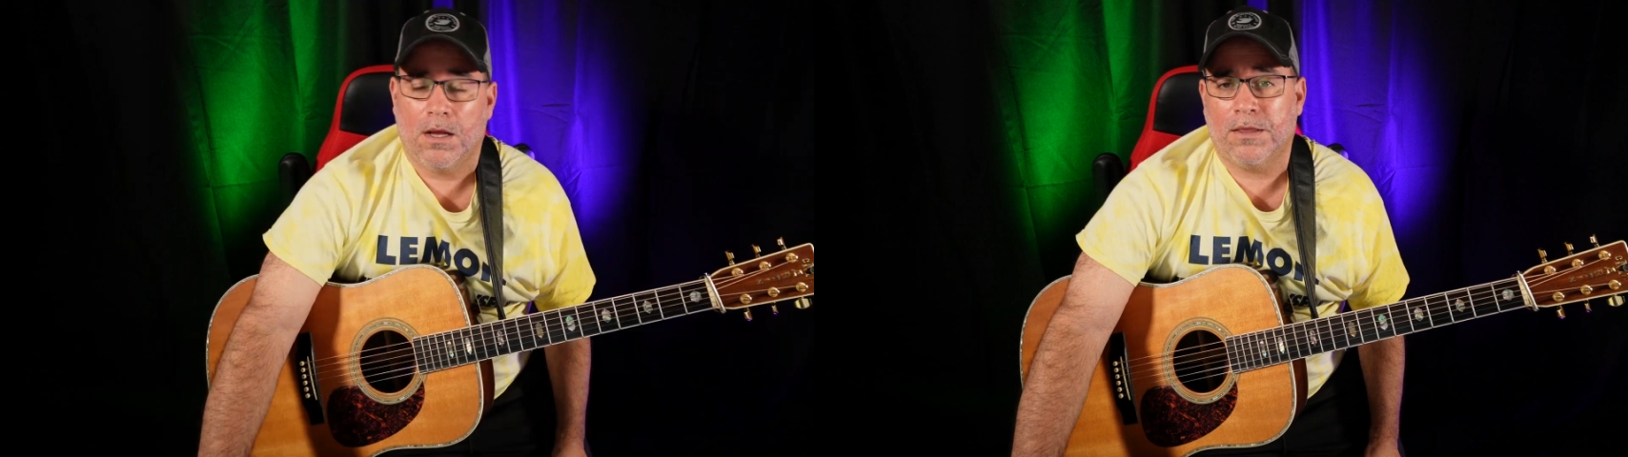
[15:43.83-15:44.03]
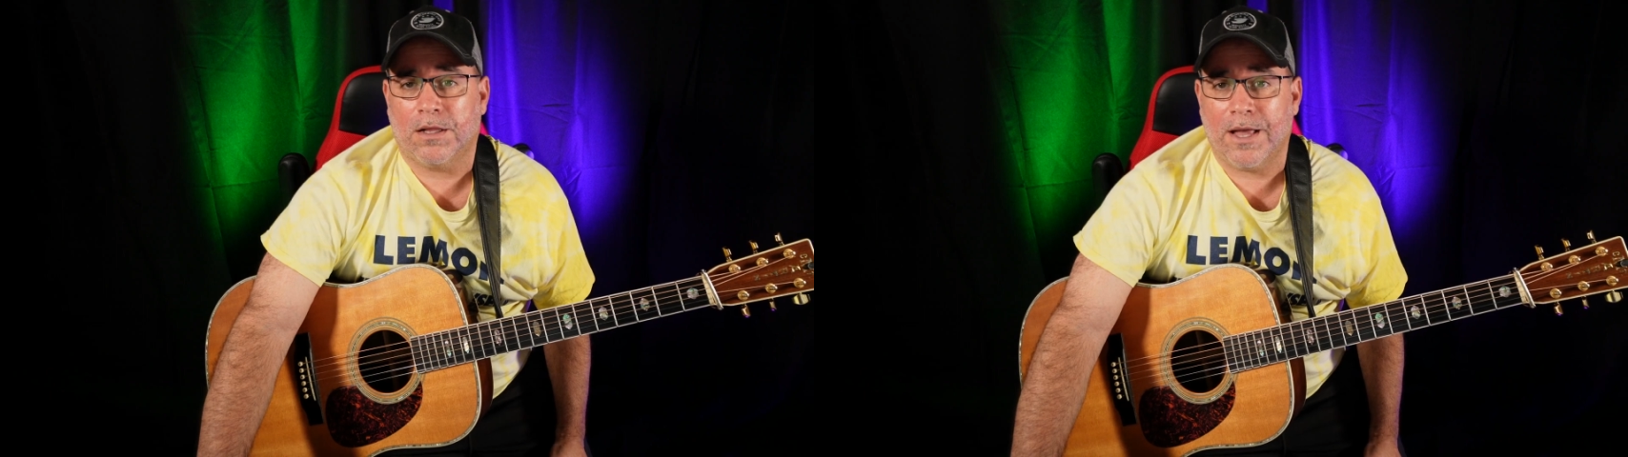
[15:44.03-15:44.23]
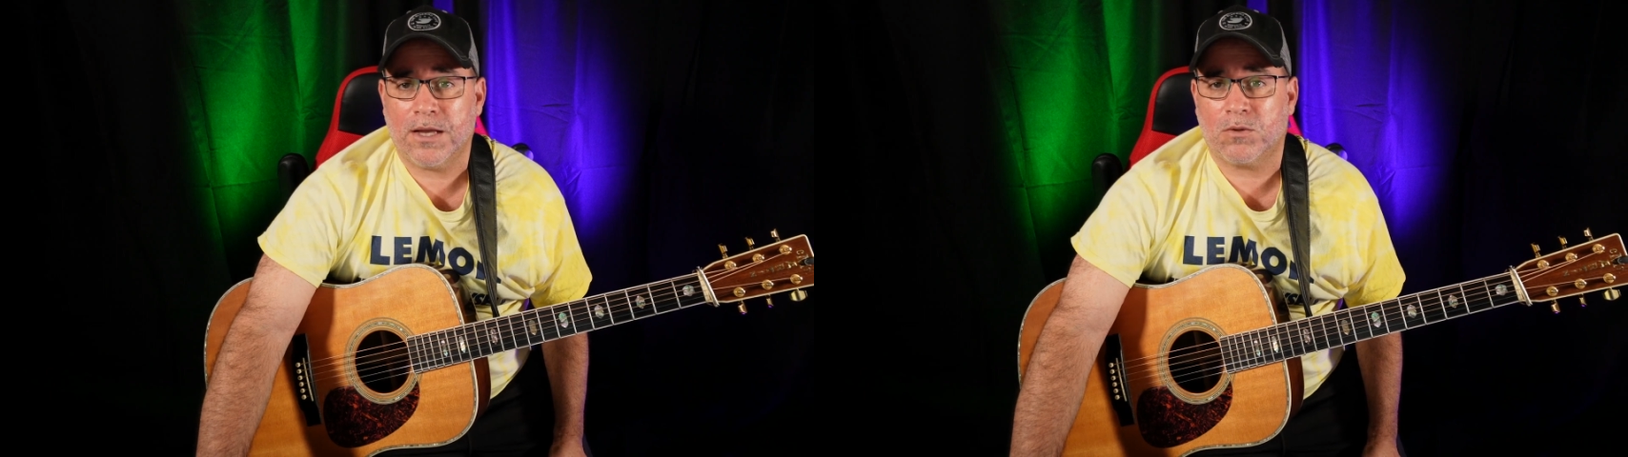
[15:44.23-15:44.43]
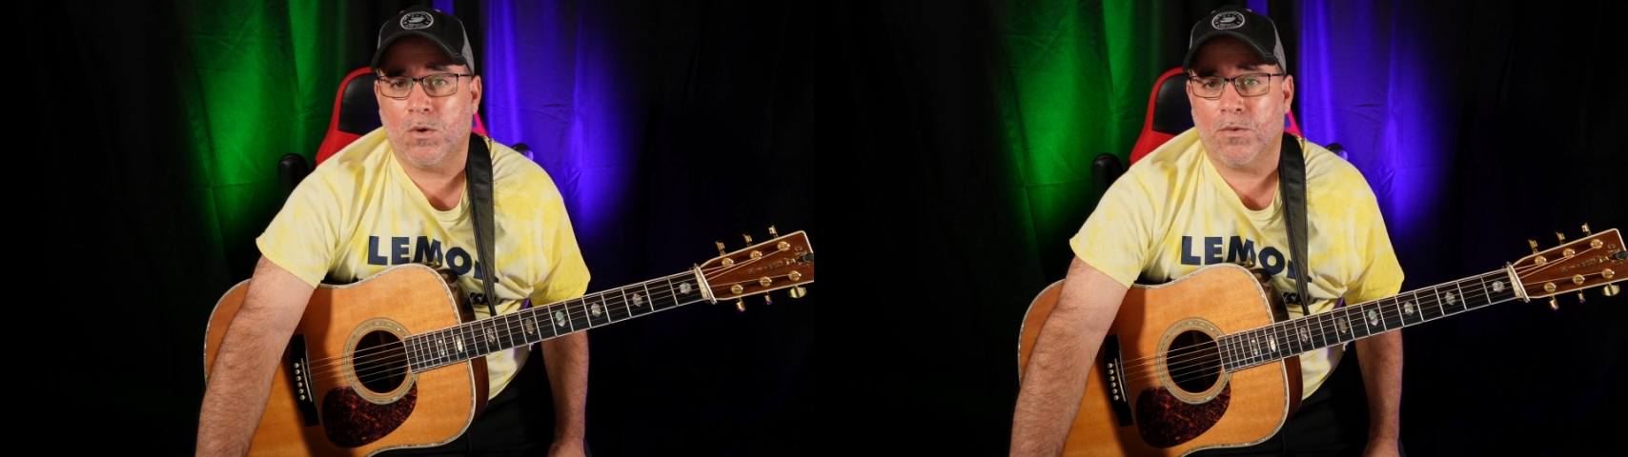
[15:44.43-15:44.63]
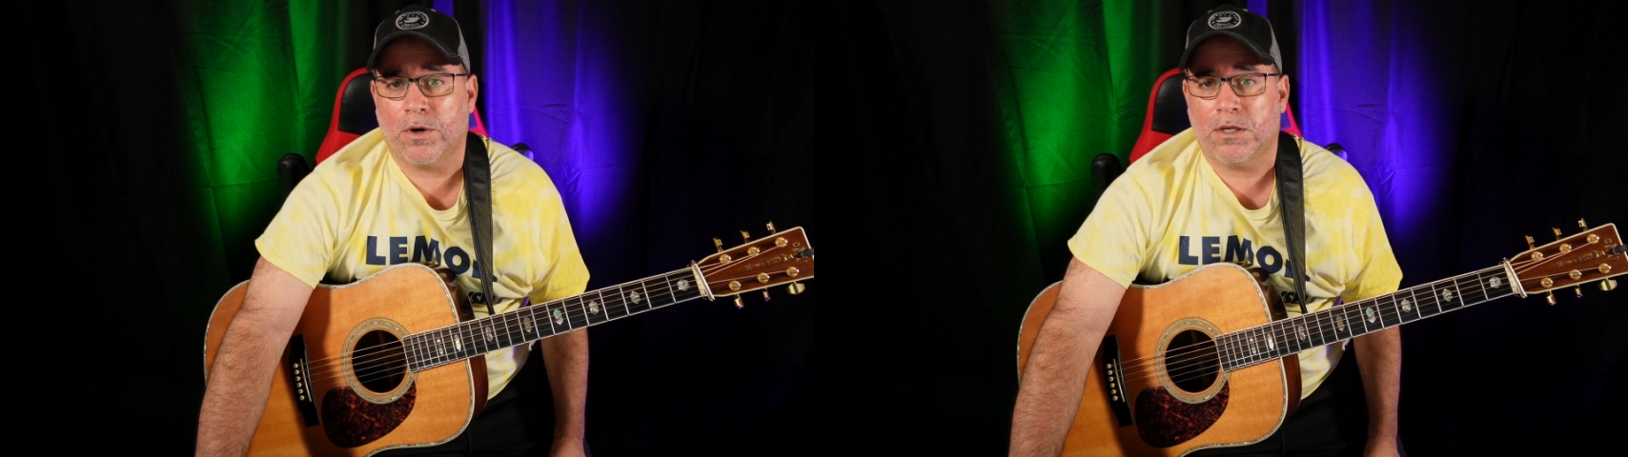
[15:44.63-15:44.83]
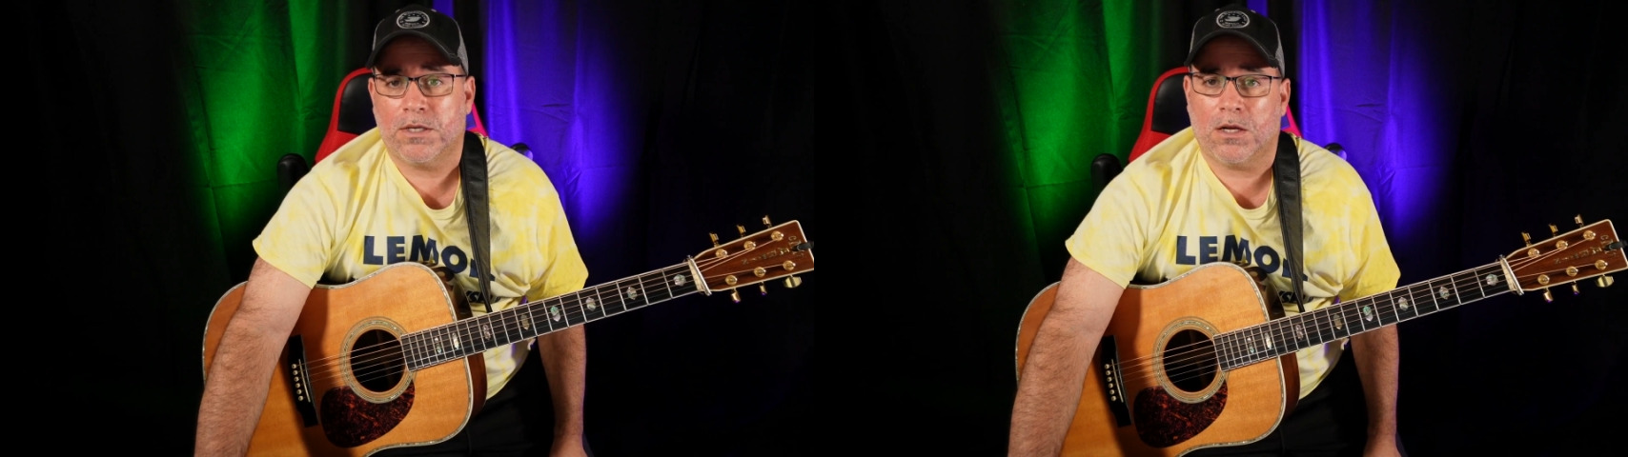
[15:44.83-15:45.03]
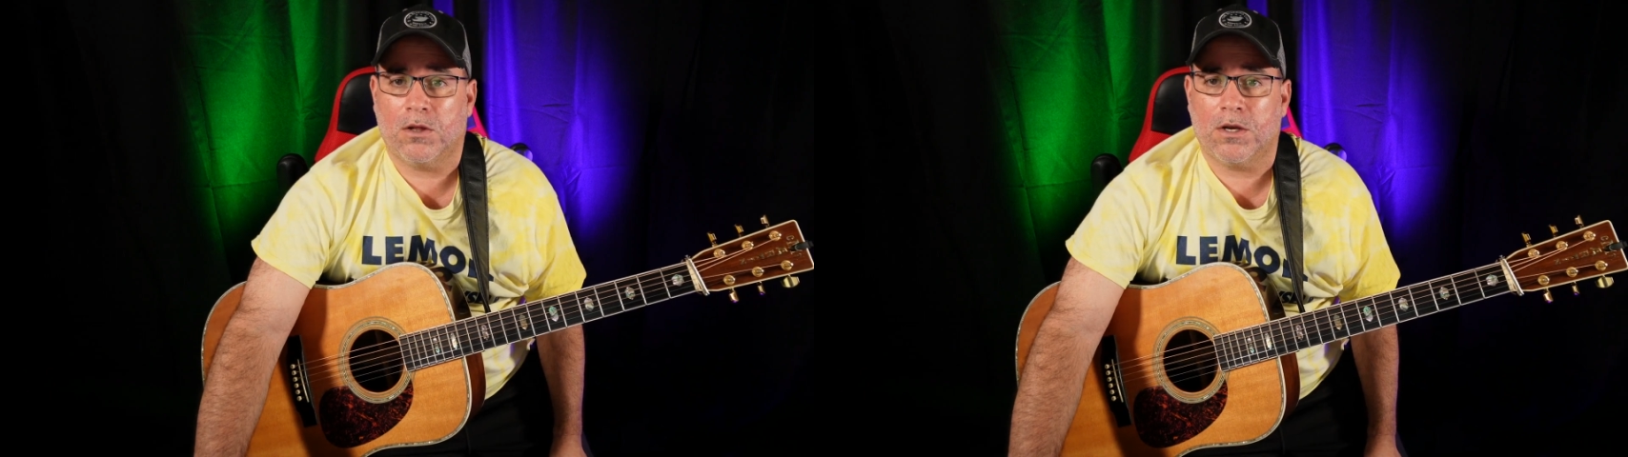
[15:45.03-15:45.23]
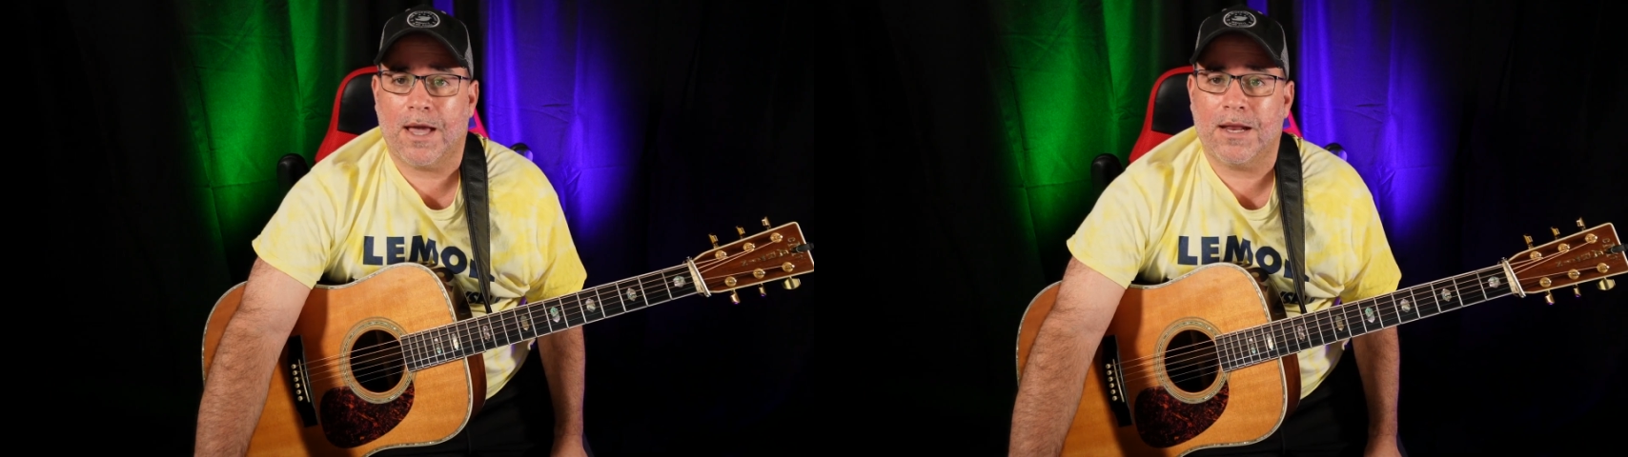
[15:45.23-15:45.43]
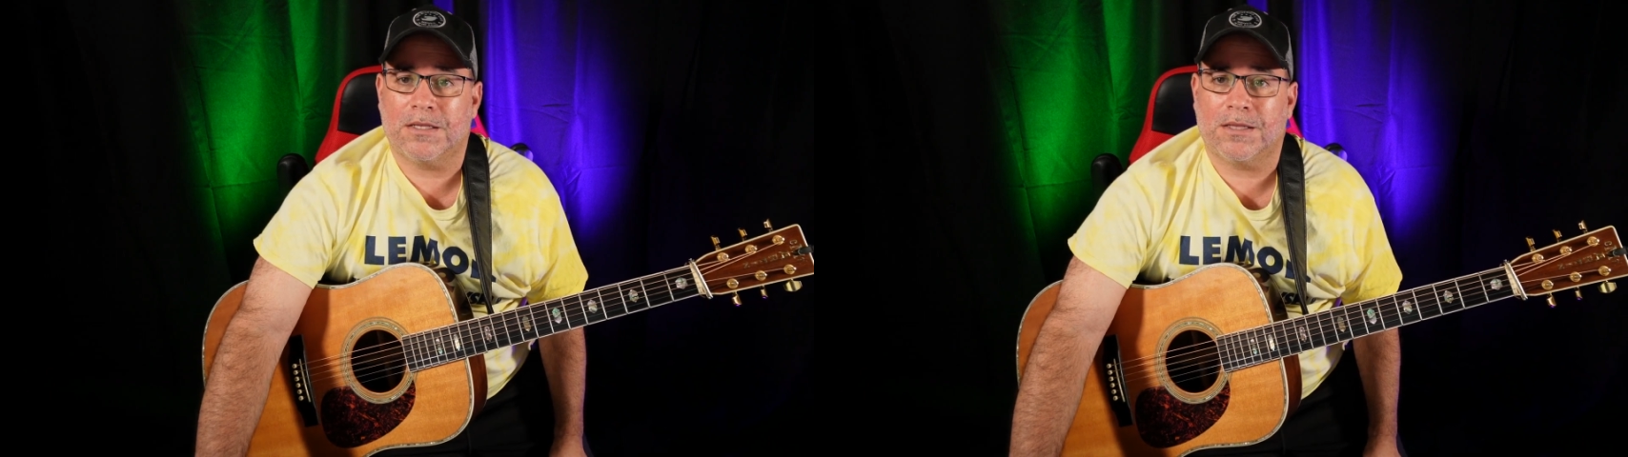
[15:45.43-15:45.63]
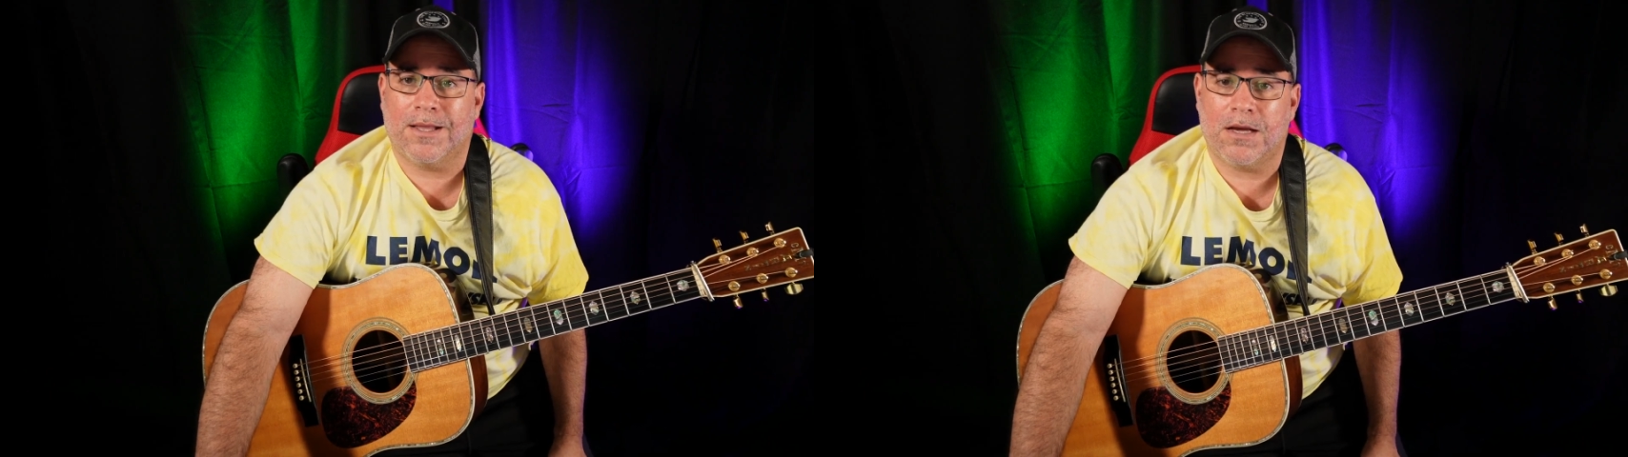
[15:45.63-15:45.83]
And the last one we're going to take a look at
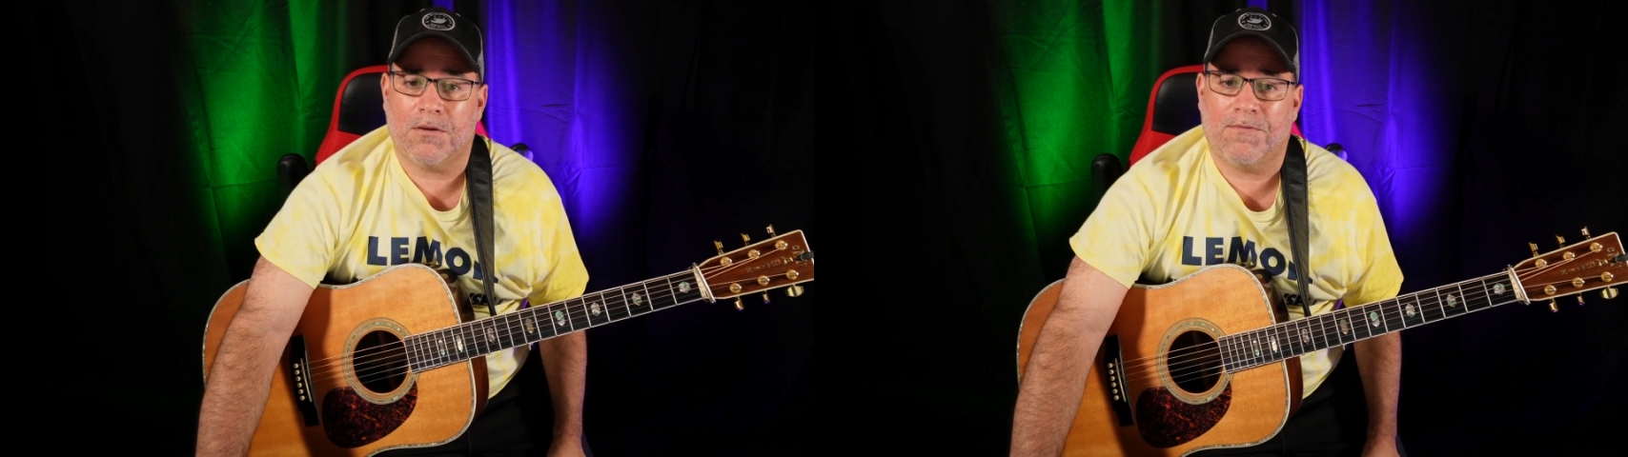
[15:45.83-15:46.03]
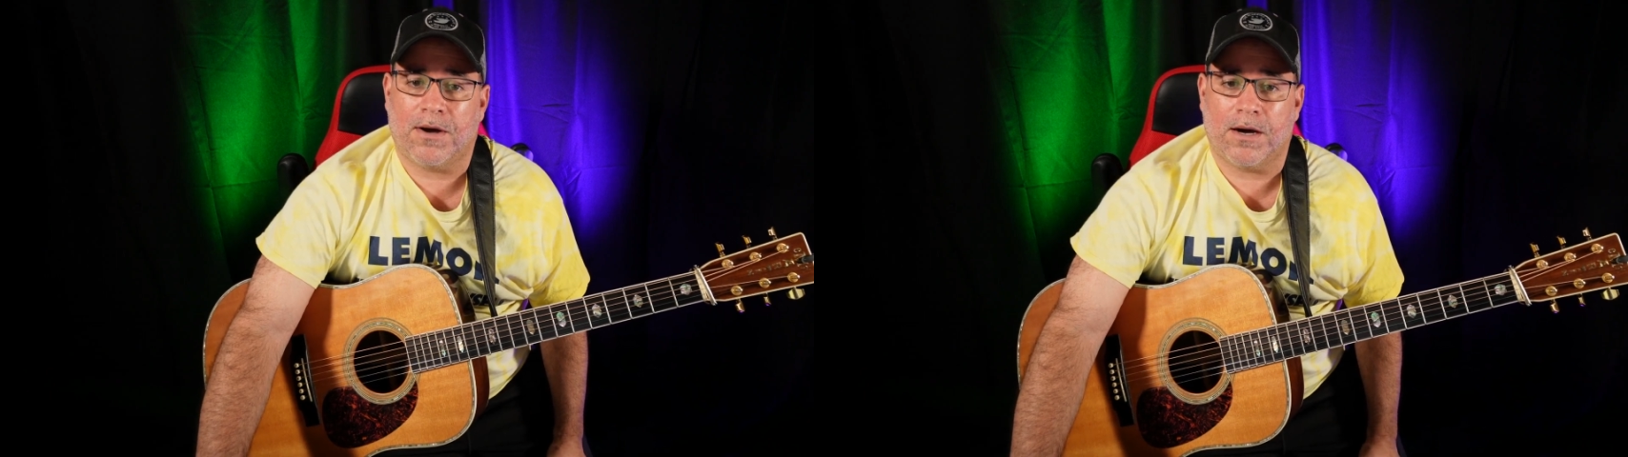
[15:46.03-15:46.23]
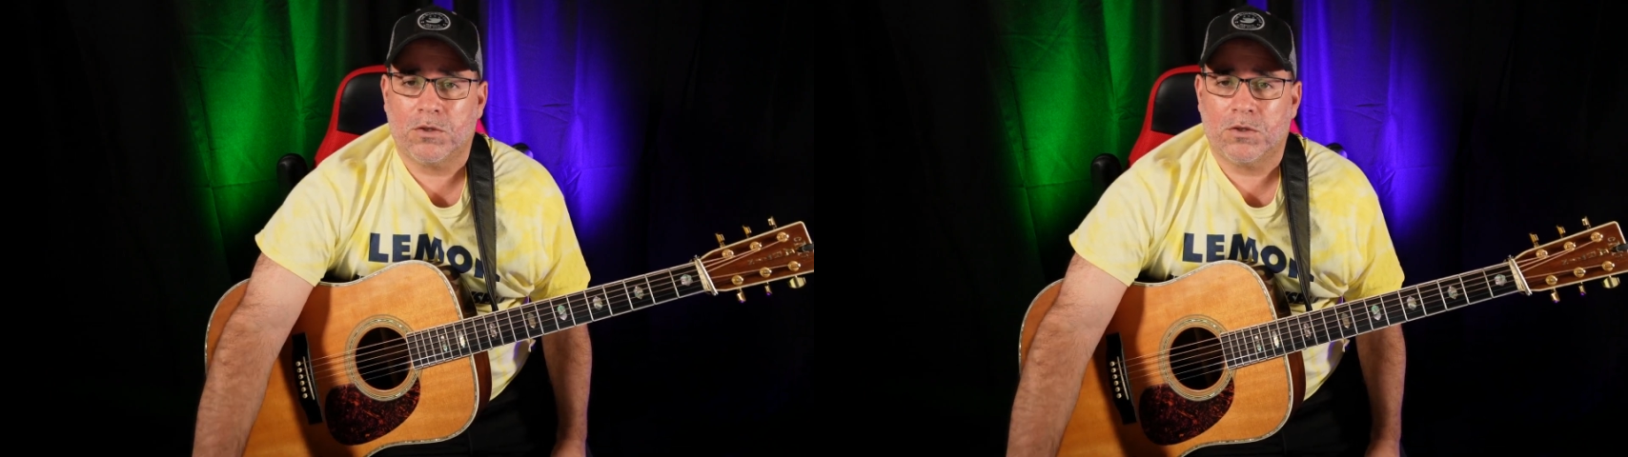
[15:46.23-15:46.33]
is Lake of Fire.